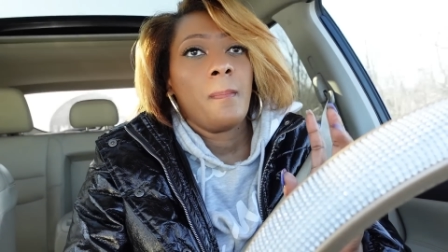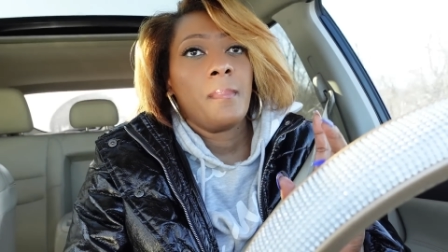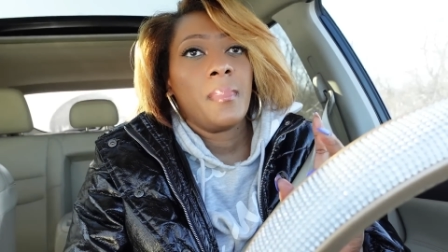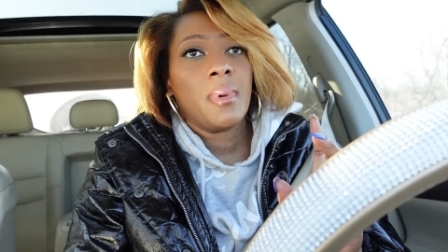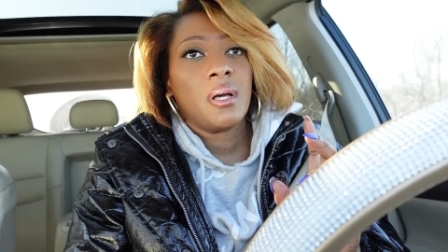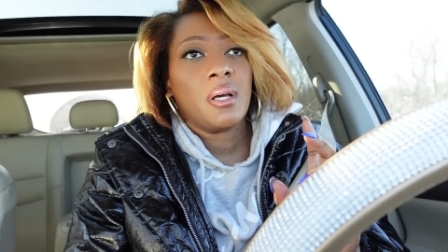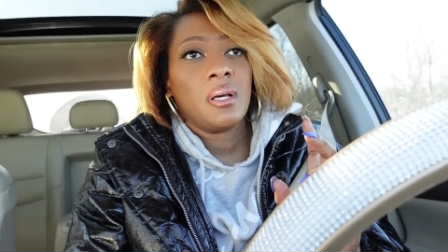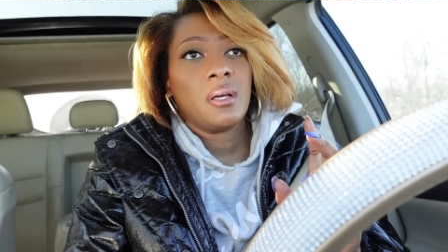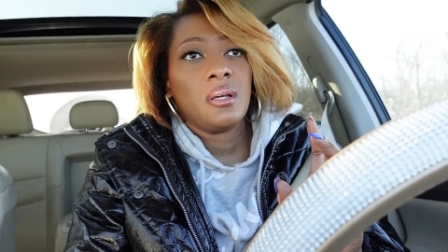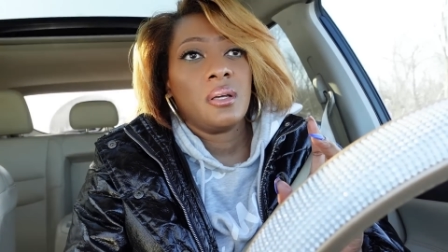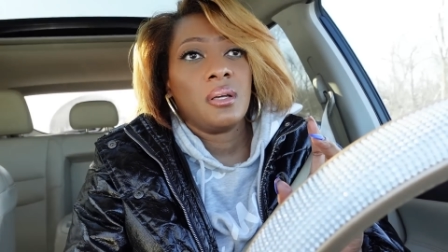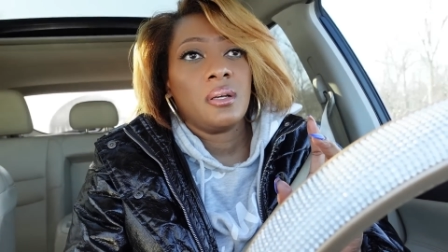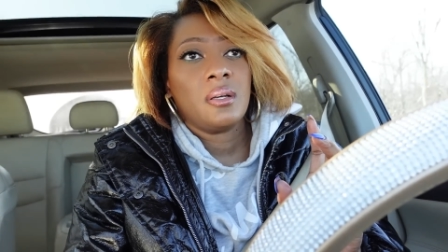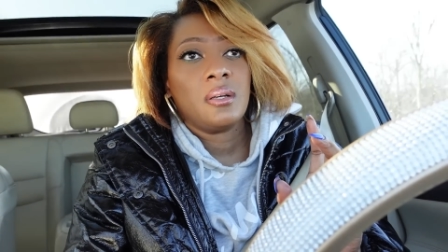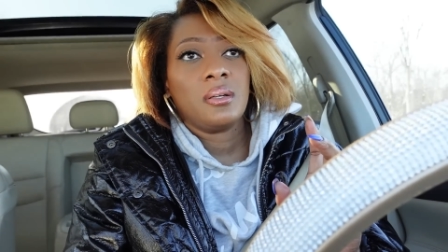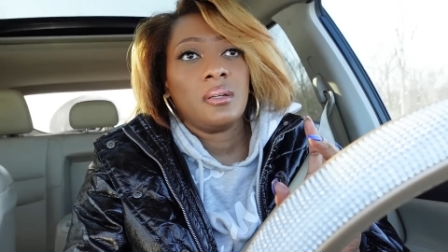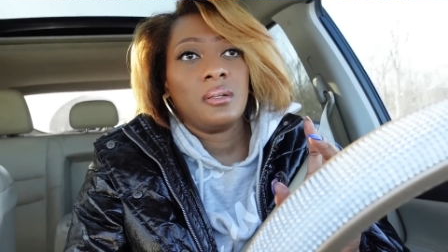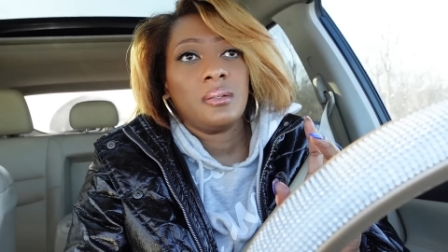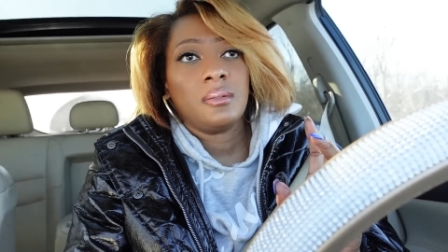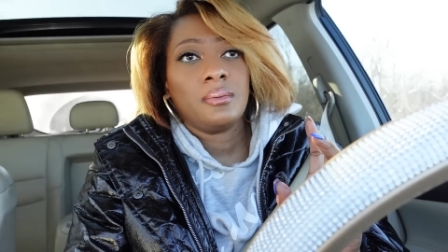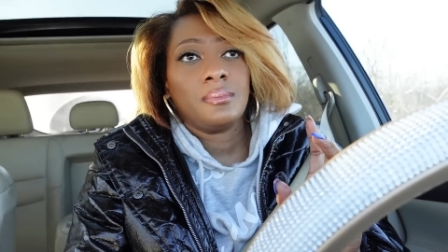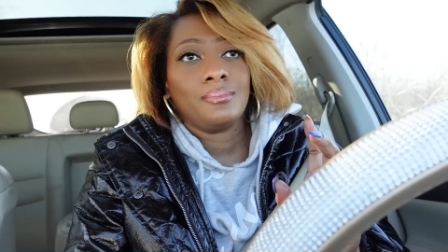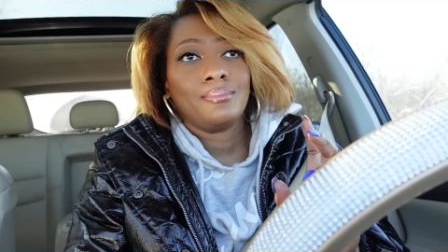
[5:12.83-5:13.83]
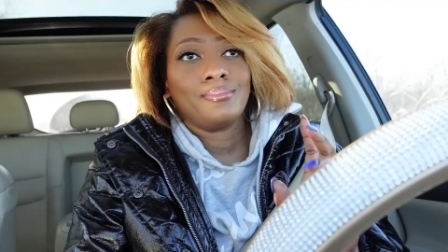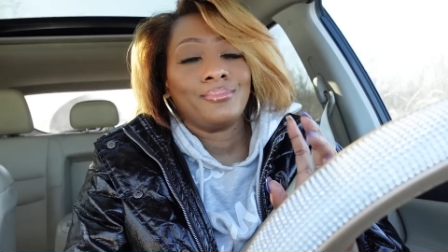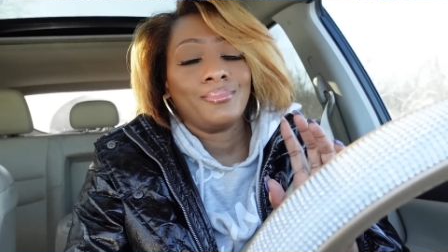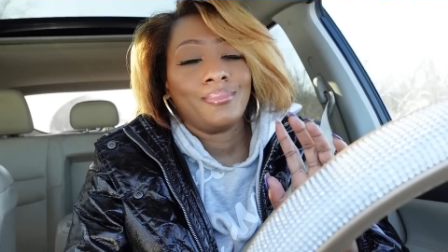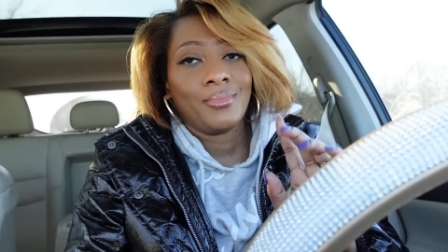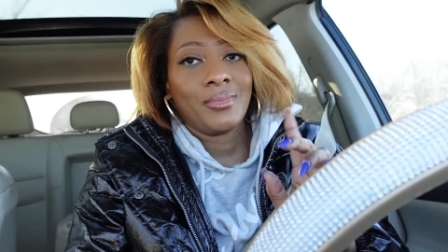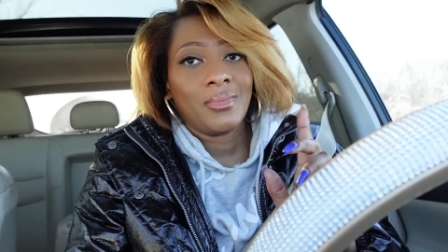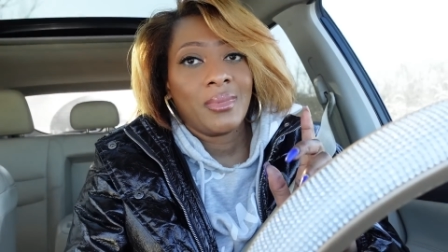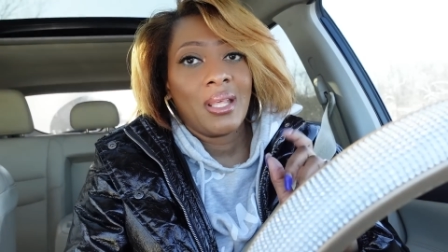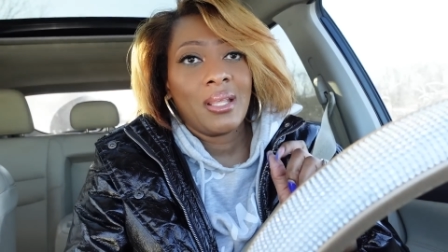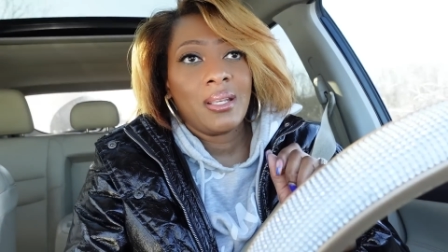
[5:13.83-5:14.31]
but
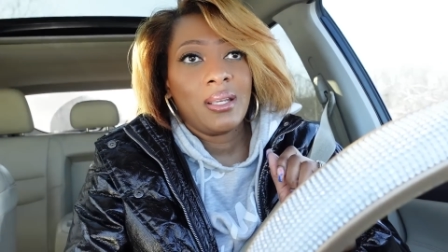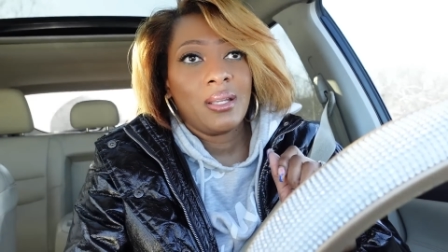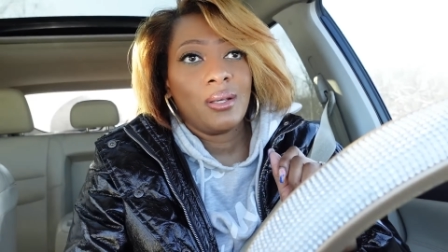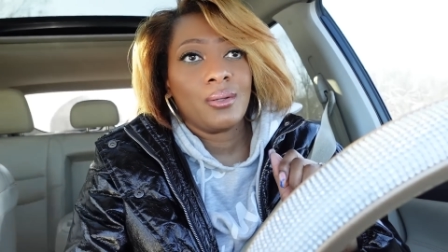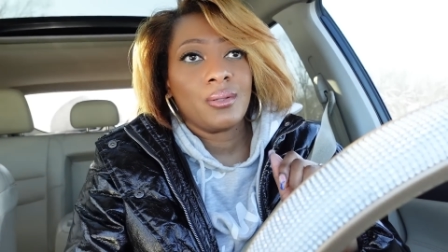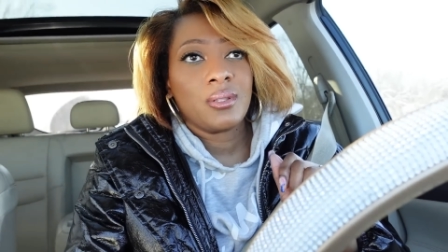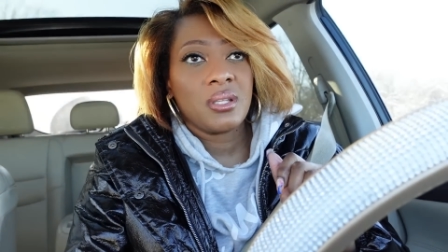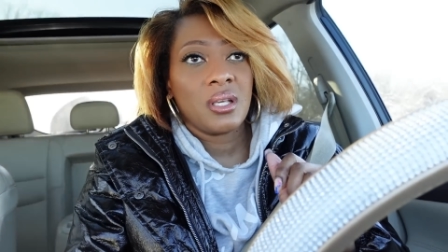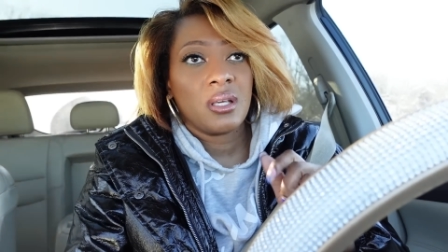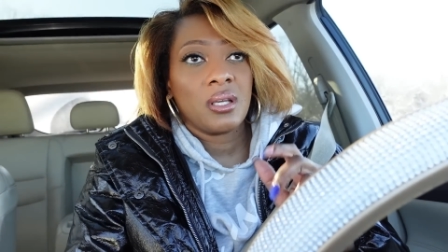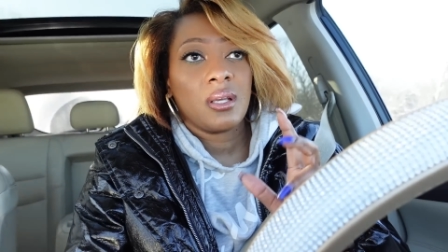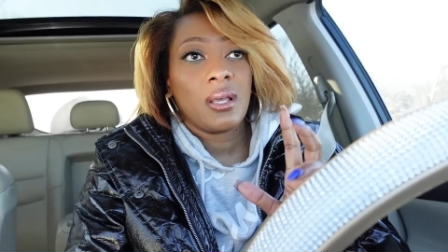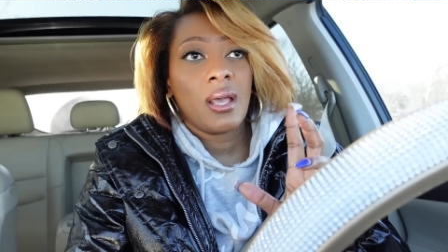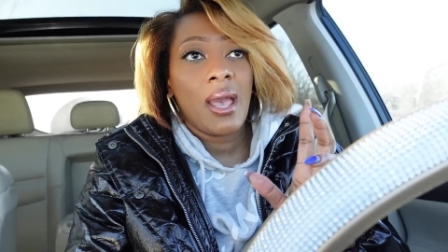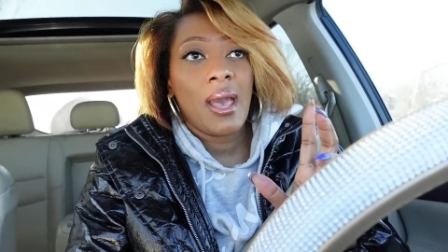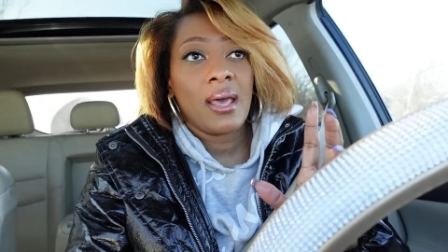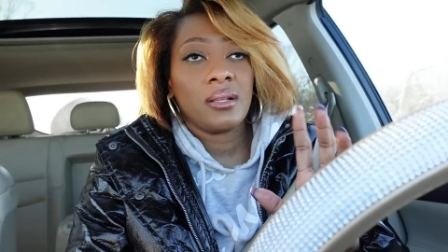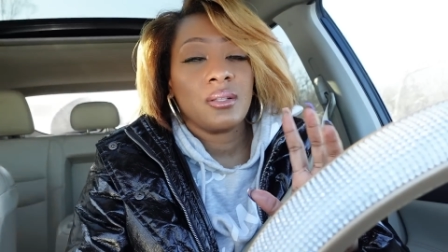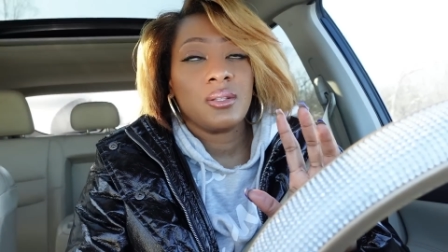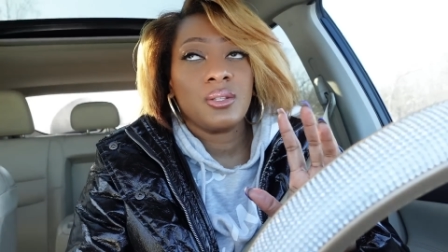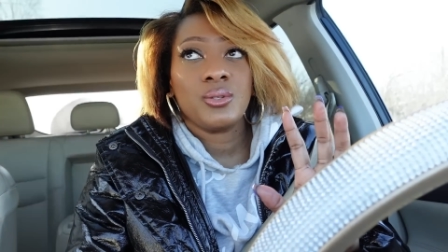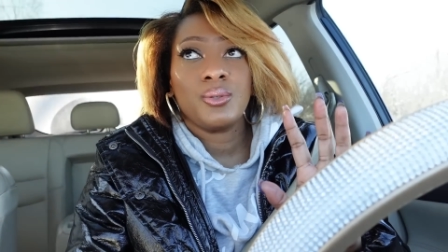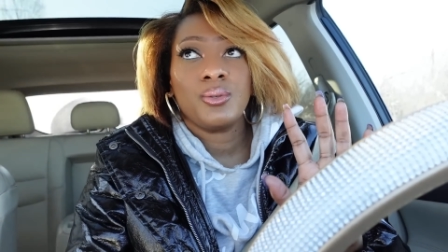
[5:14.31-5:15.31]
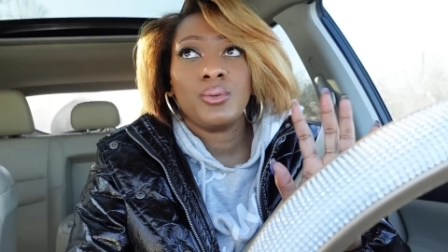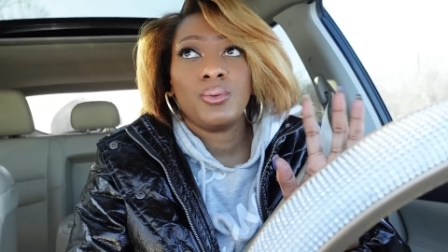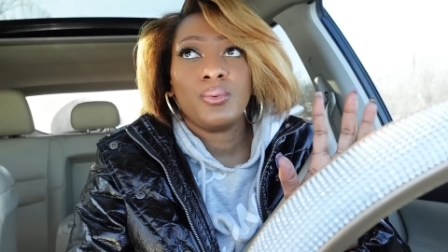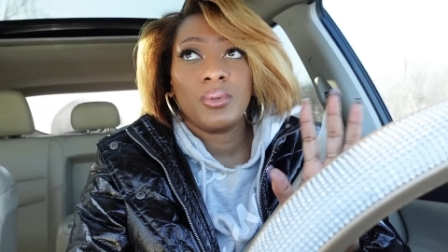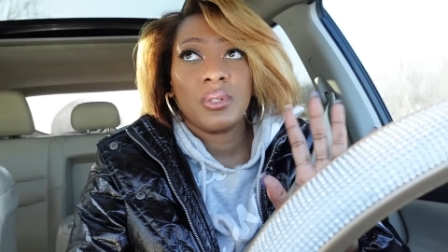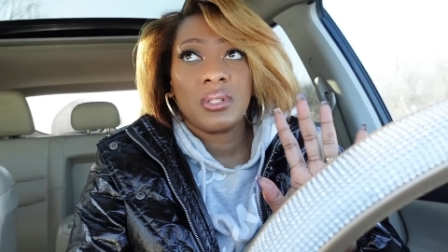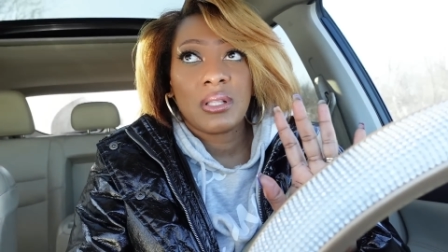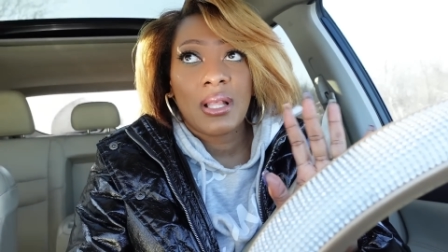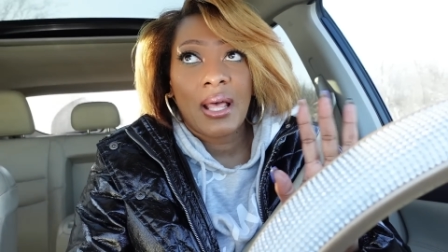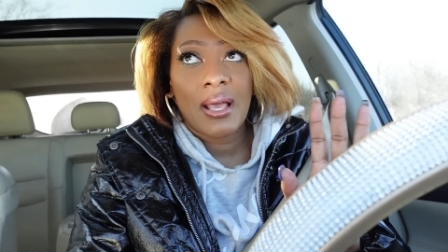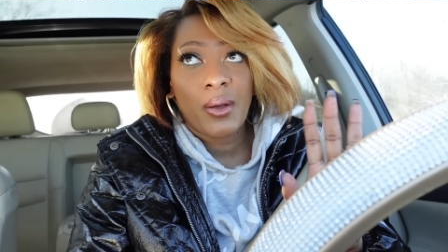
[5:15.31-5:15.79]
um, that nail tech attitude
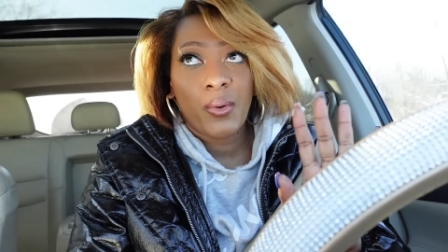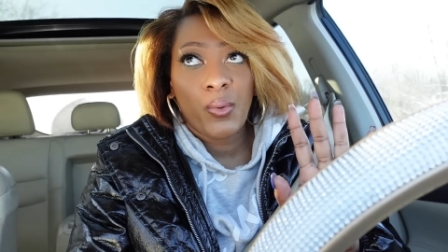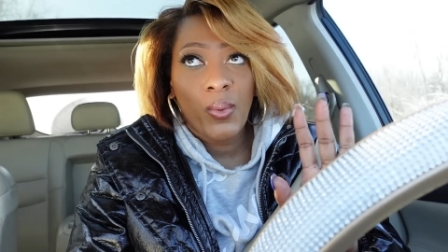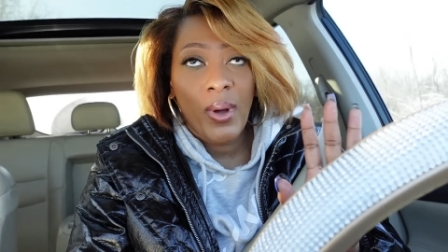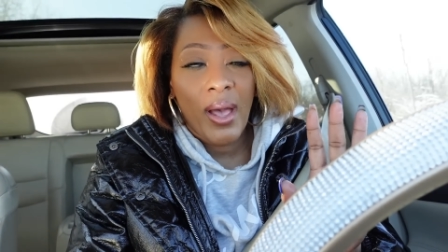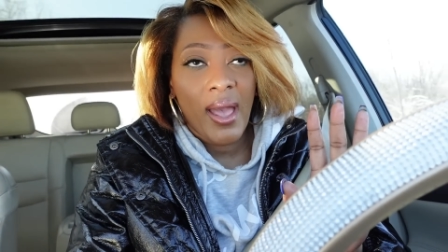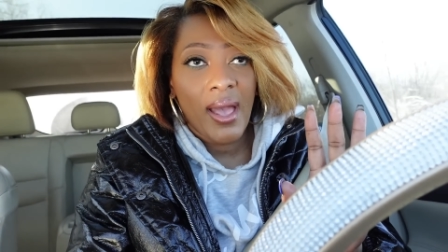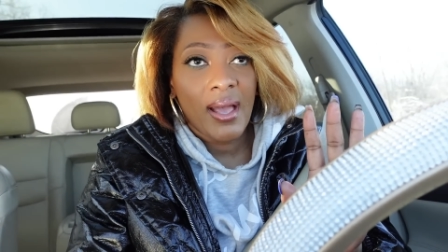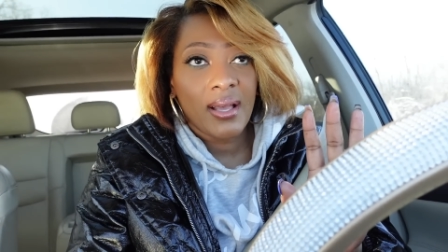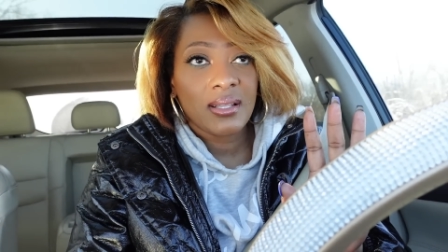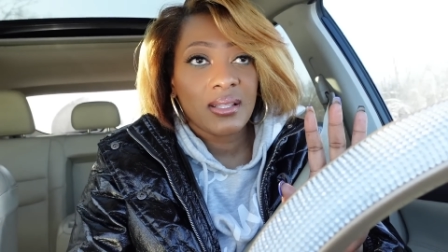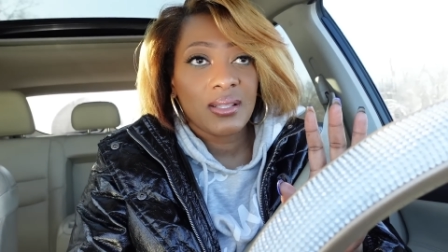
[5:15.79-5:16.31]
was like whack.